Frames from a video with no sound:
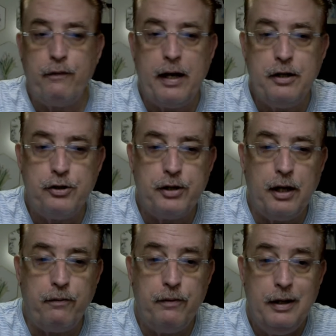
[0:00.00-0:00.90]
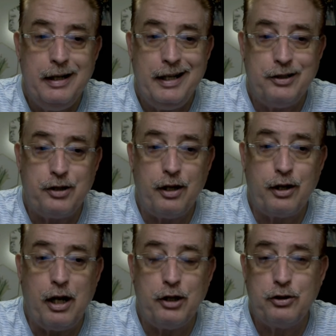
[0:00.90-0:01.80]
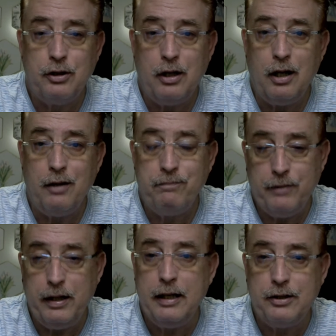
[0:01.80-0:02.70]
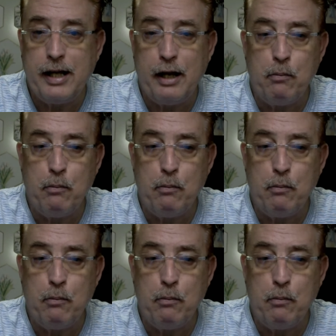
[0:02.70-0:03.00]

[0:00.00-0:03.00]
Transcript: to find yourself, it's going to cost at least that or